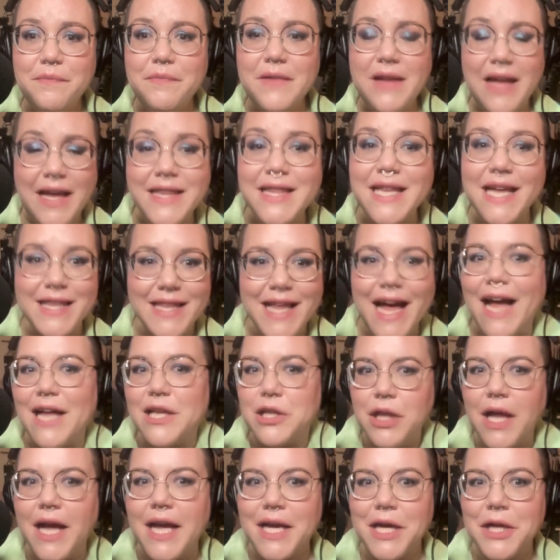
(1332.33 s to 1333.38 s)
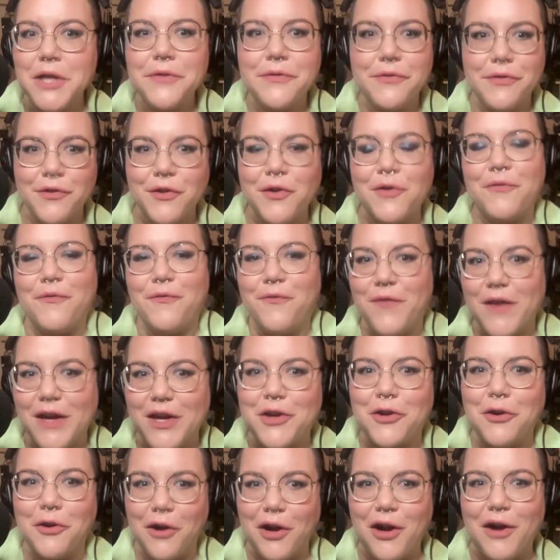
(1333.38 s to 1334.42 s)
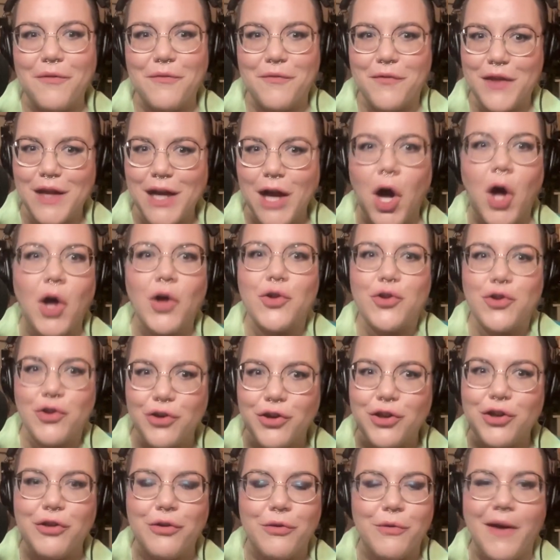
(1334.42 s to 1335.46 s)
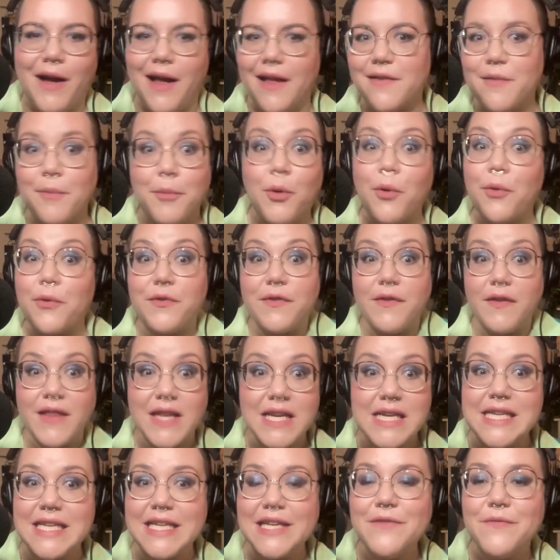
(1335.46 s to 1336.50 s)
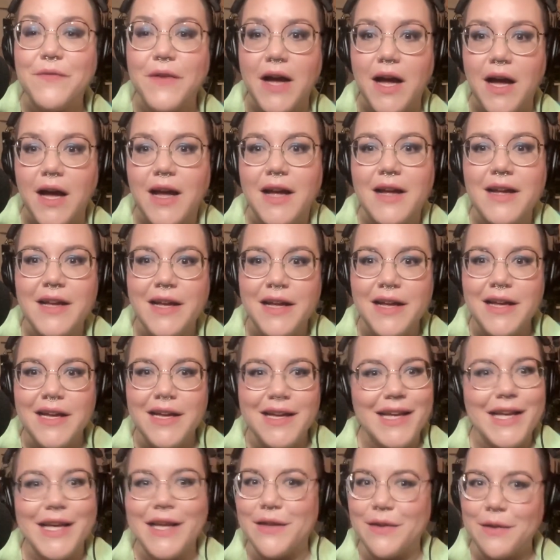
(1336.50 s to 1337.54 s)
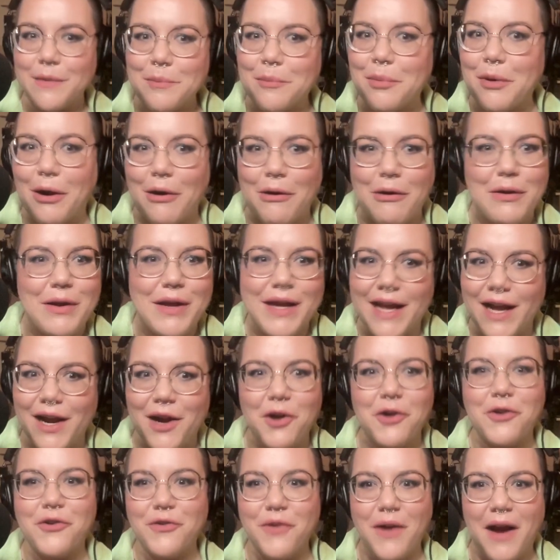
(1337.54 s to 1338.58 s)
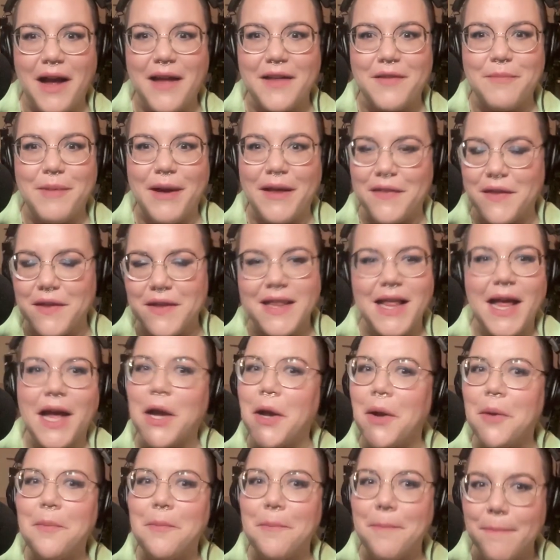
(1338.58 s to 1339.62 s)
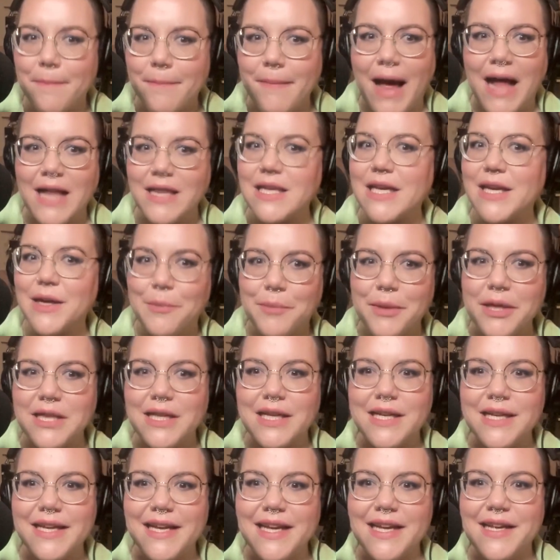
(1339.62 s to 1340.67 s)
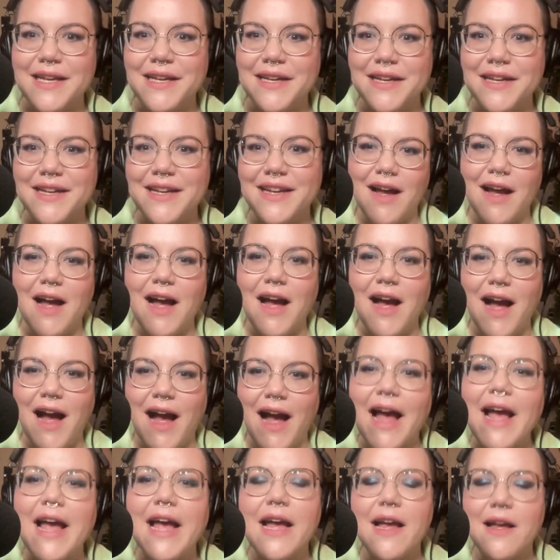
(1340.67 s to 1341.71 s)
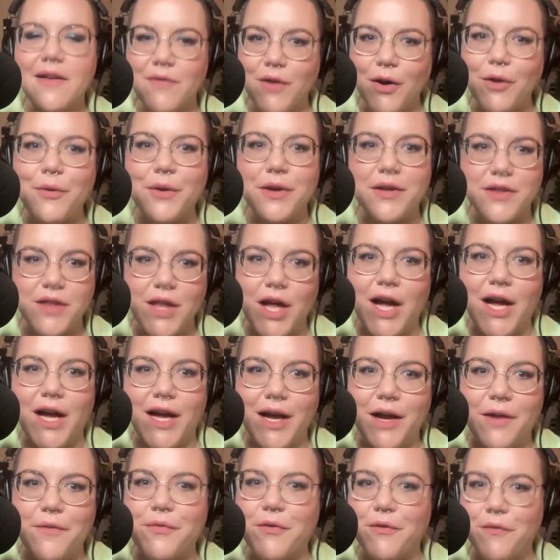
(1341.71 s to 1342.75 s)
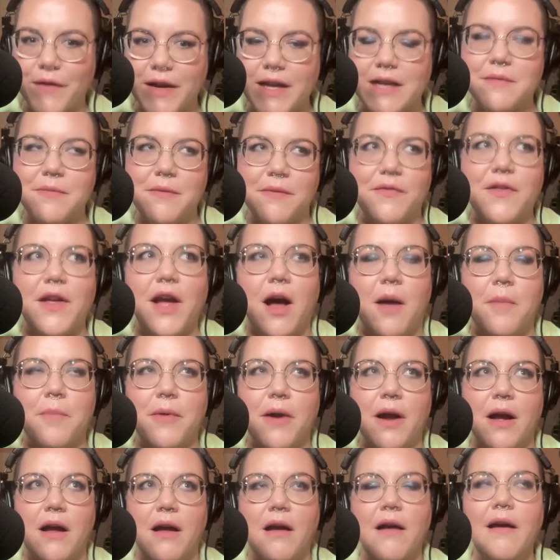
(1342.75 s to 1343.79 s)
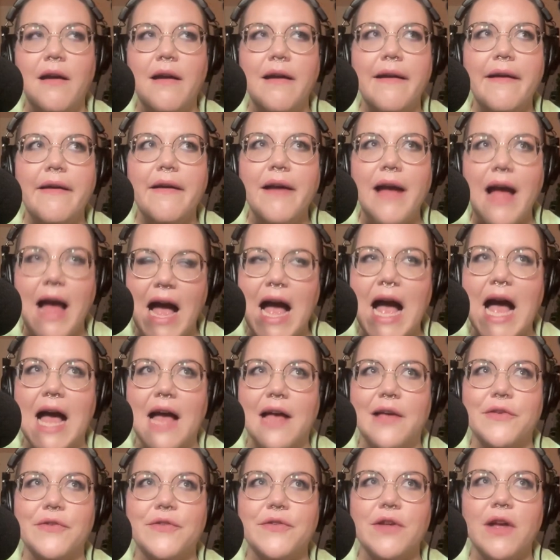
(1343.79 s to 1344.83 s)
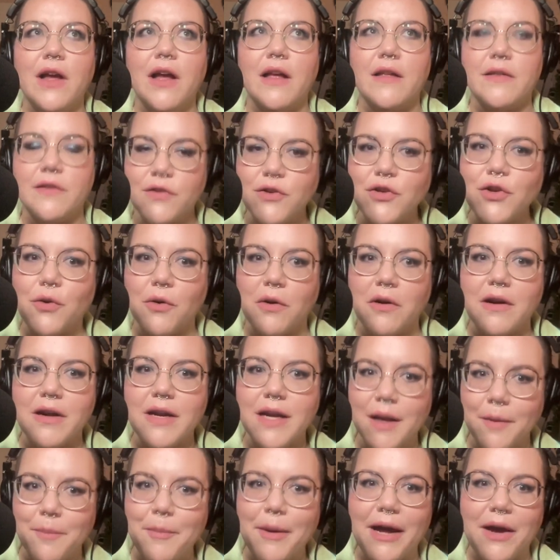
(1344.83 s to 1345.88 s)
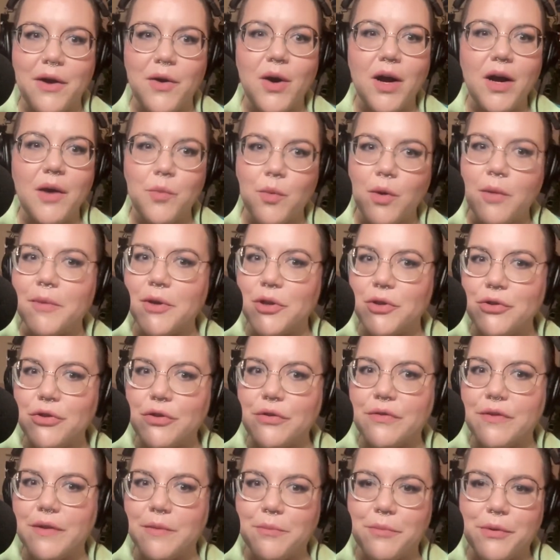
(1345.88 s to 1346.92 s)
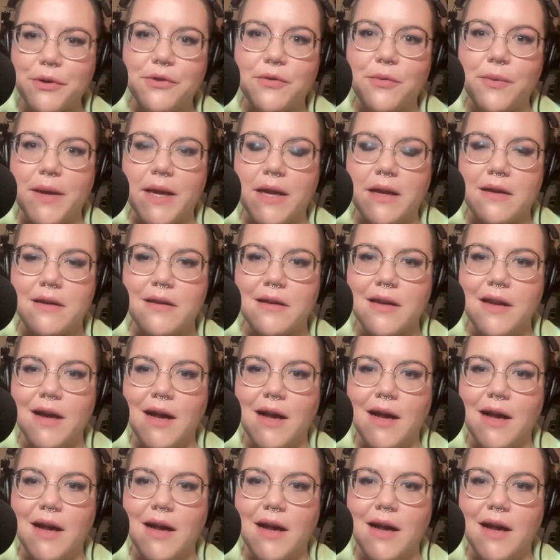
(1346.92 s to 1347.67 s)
And that like the figure of the ingenue as opposed to the diva is in part characterized by this like malleability. I have always thought of the Phantom of the Opera as a story about a woman choosing between